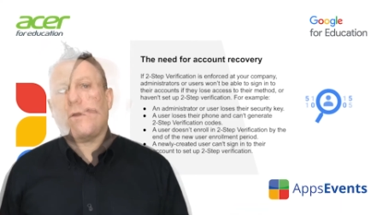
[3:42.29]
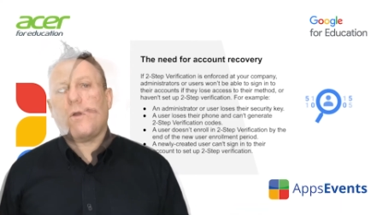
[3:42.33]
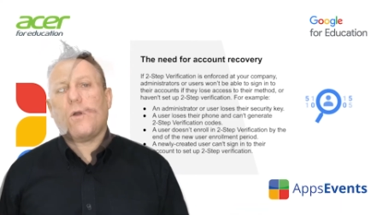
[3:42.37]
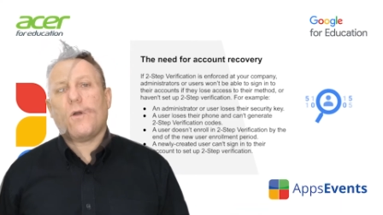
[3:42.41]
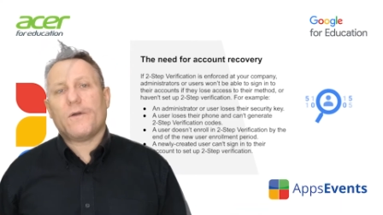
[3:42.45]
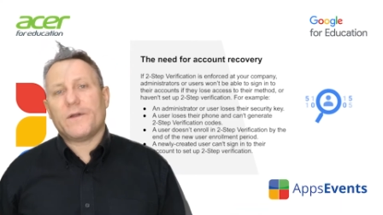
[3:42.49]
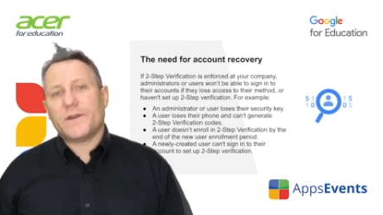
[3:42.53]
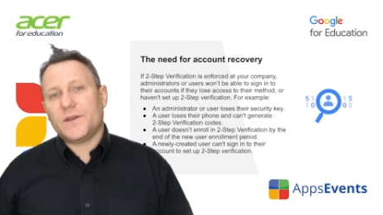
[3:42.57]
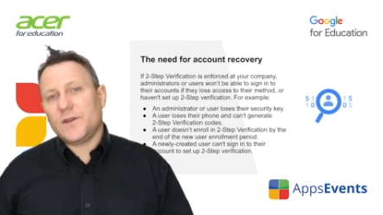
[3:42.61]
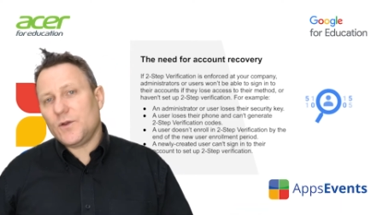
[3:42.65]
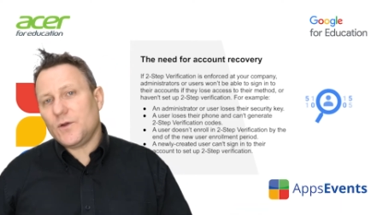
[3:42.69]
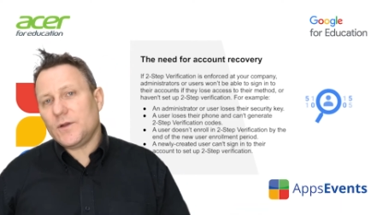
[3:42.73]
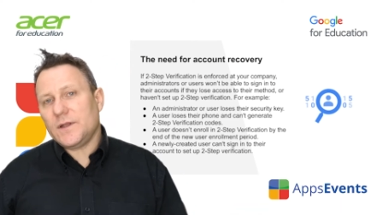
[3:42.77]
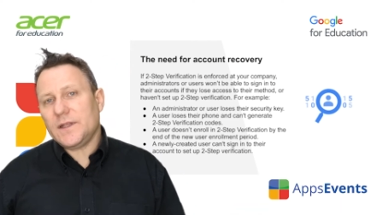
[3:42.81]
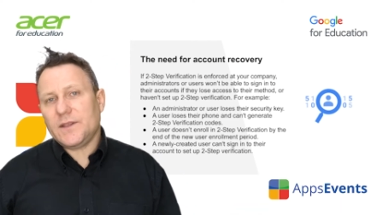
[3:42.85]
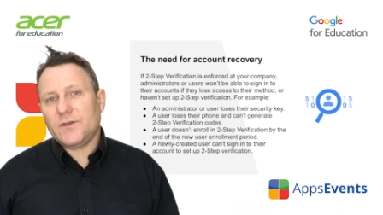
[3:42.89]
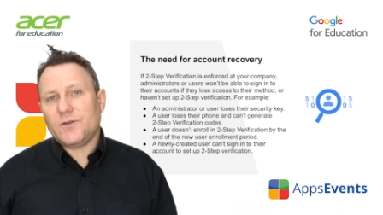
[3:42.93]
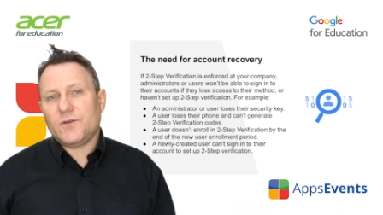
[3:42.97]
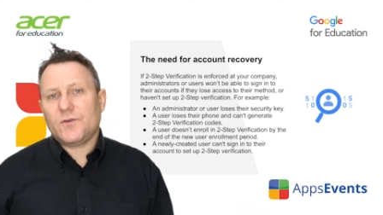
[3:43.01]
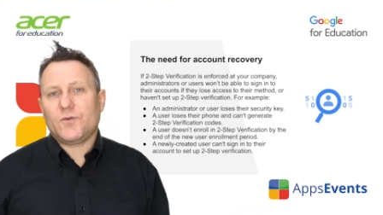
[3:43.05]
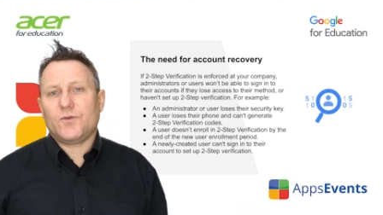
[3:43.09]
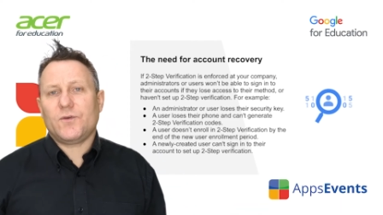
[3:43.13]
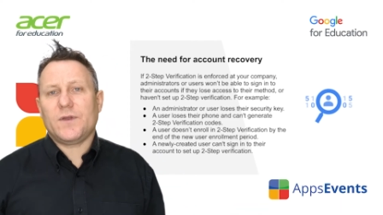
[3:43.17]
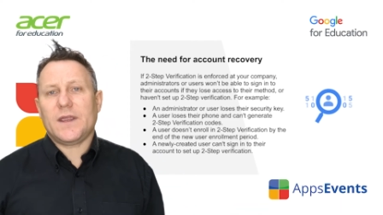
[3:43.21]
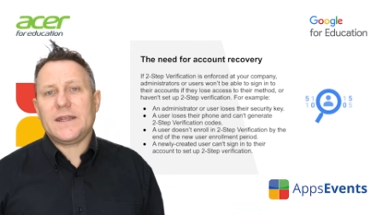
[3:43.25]
or a newly
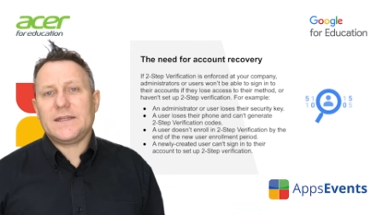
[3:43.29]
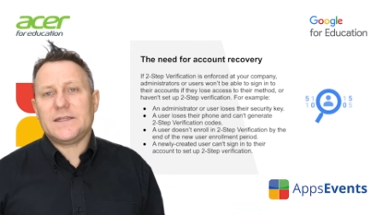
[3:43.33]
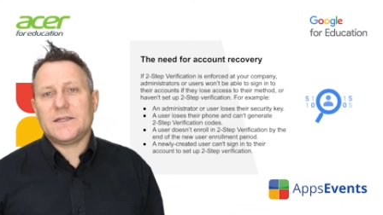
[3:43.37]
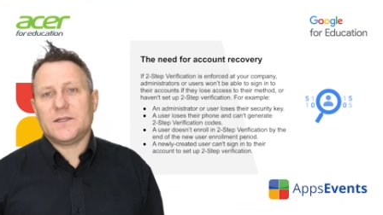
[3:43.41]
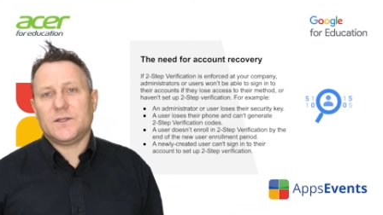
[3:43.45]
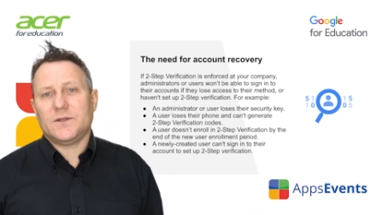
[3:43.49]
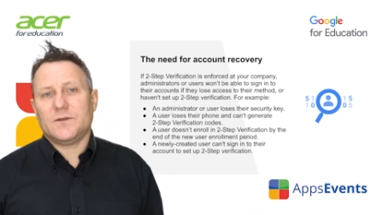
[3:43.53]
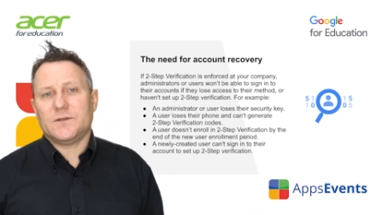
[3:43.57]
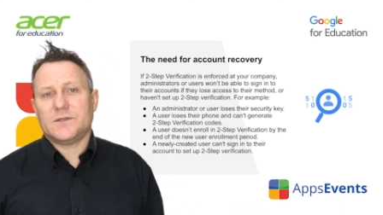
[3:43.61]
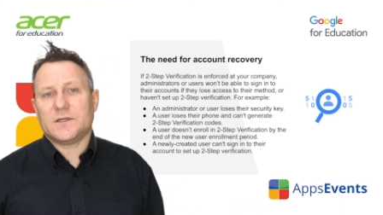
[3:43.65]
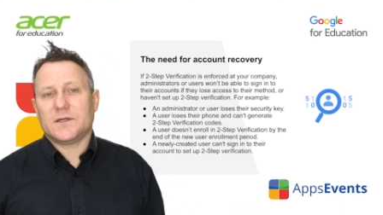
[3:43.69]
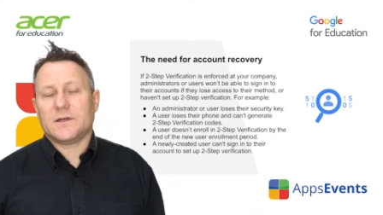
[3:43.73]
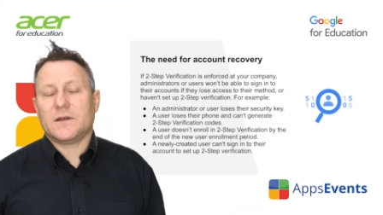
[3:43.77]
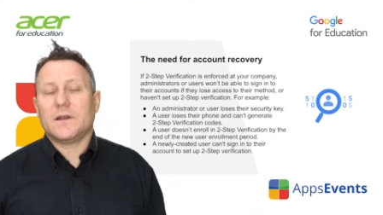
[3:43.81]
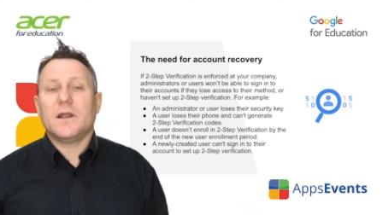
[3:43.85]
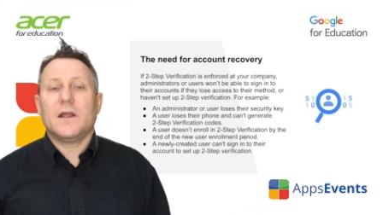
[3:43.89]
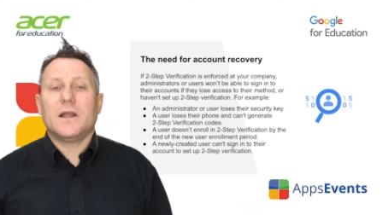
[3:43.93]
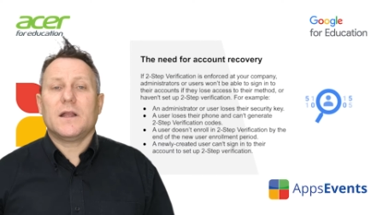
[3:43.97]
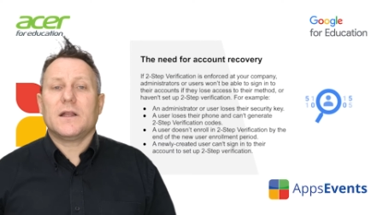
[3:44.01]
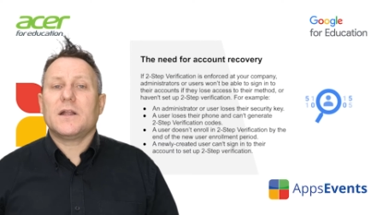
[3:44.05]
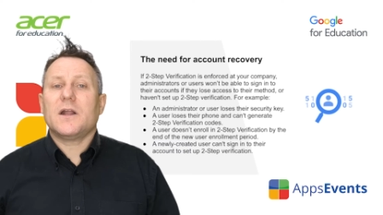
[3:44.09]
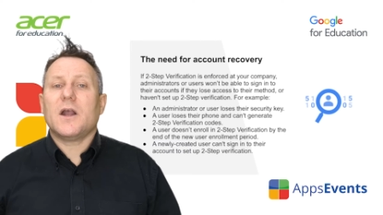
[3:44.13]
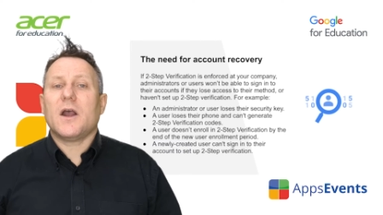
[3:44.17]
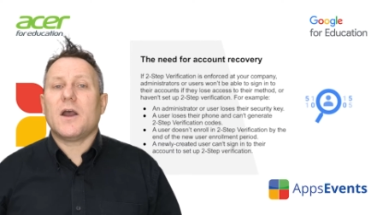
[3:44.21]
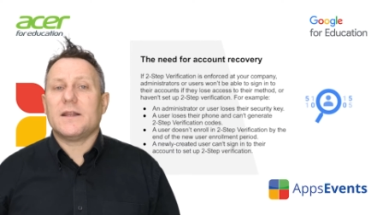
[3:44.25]
created user
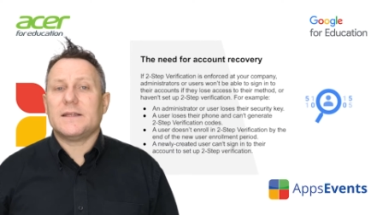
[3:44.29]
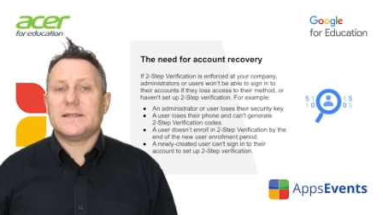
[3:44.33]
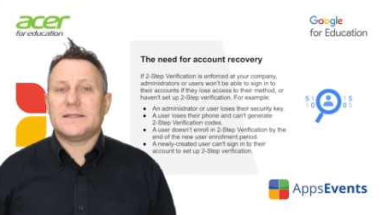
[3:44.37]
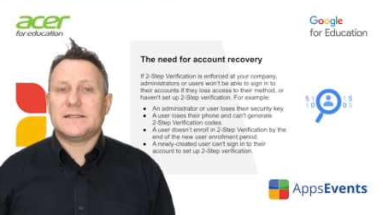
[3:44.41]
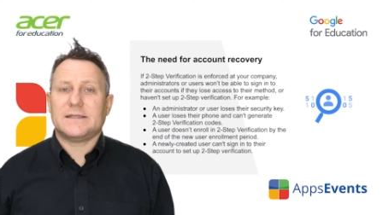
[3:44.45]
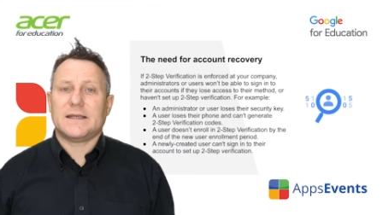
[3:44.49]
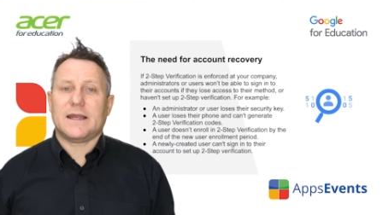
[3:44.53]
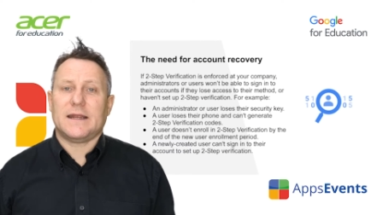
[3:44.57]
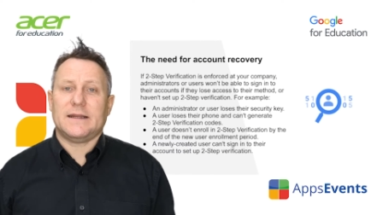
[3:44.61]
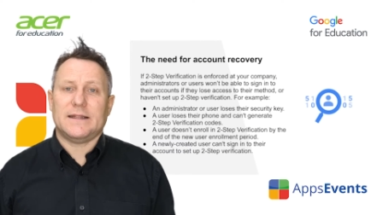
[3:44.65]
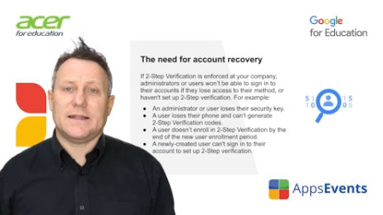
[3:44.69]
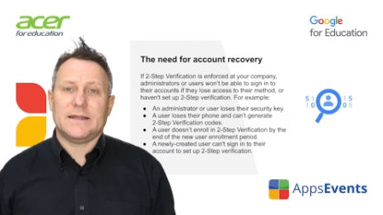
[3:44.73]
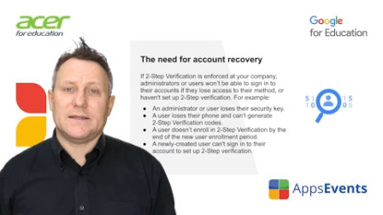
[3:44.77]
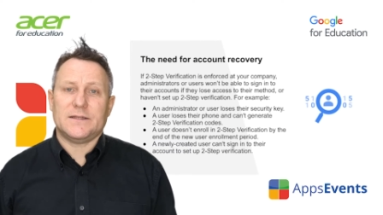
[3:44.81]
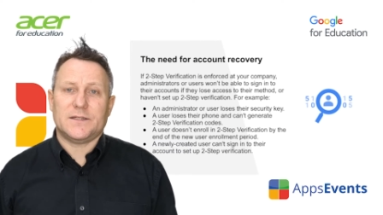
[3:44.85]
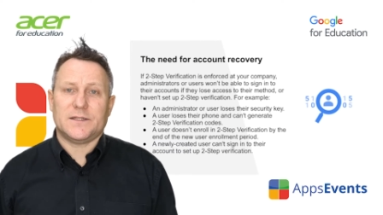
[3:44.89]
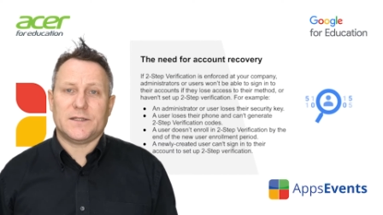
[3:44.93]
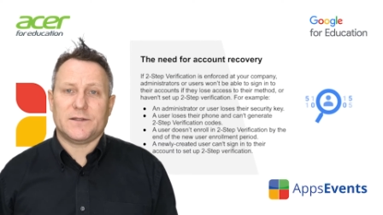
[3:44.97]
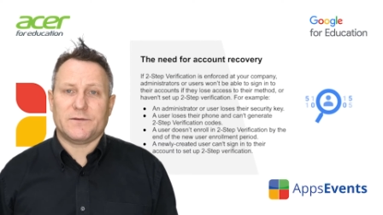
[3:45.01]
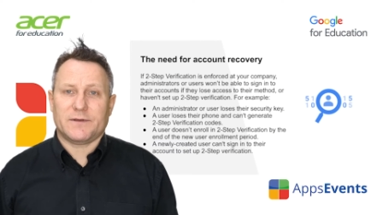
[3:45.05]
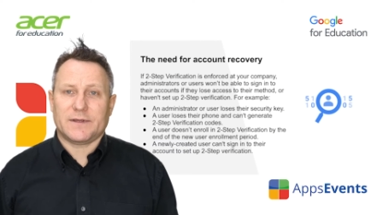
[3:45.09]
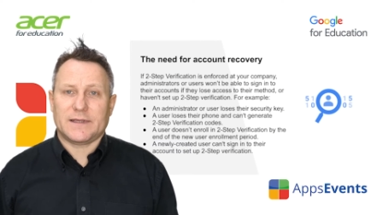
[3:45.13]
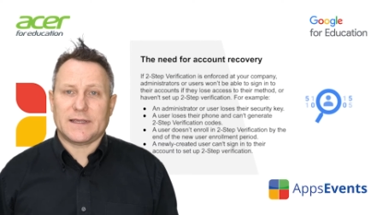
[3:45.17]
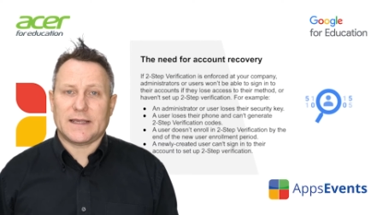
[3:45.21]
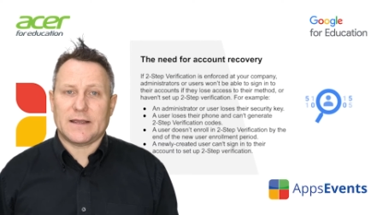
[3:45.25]
can't sign in to
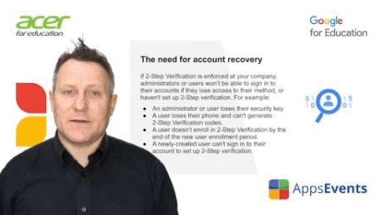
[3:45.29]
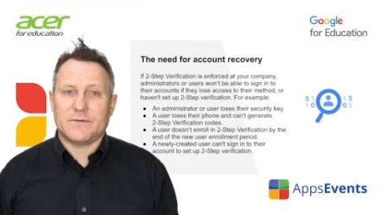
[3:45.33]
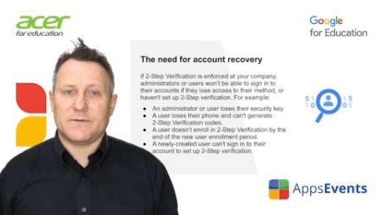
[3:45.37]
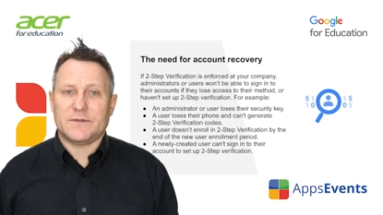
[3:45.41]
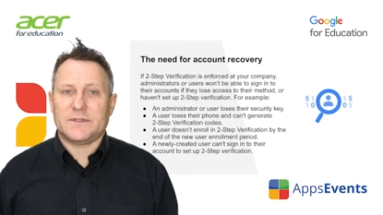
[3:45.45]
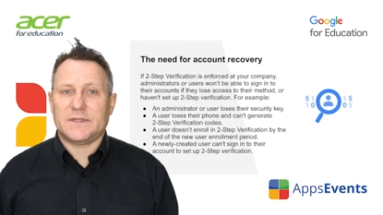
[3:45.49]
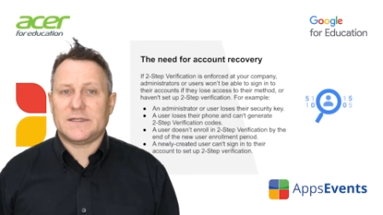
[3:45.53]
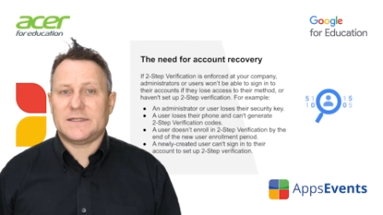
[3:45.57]
their account